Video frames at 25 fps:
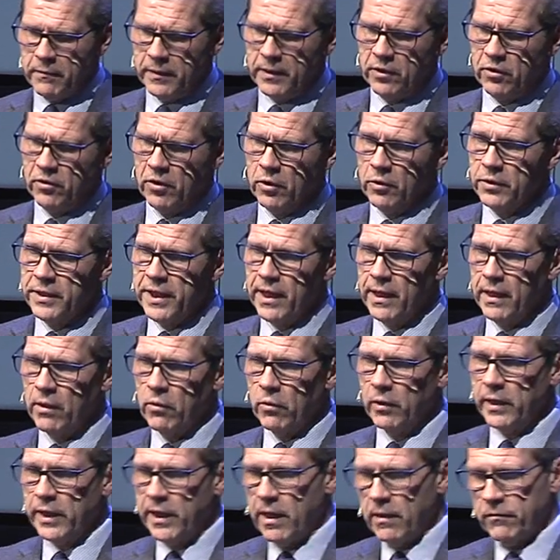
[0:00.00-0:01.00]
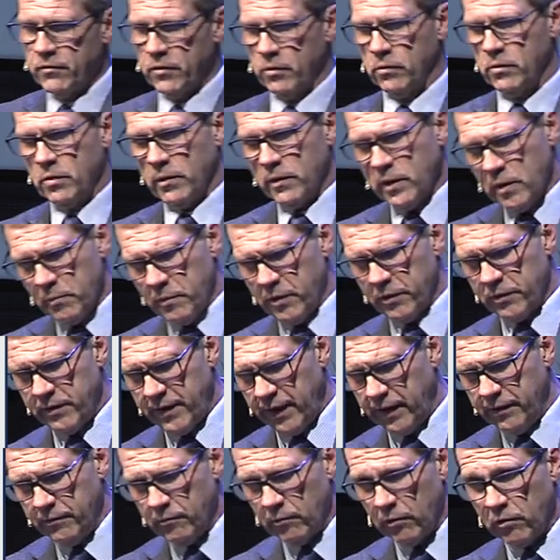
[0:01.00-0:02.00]
we don't ha only have to talk about
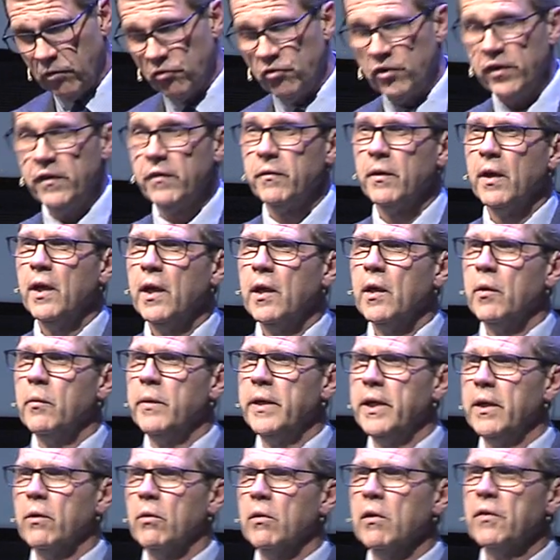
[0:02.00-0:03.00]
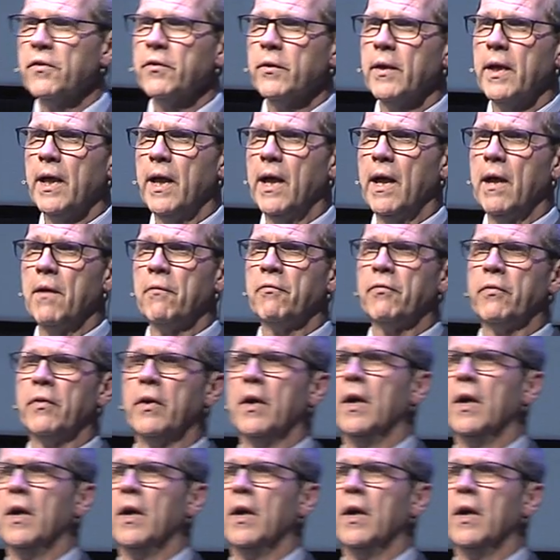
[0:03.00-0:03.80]
technologies, we also have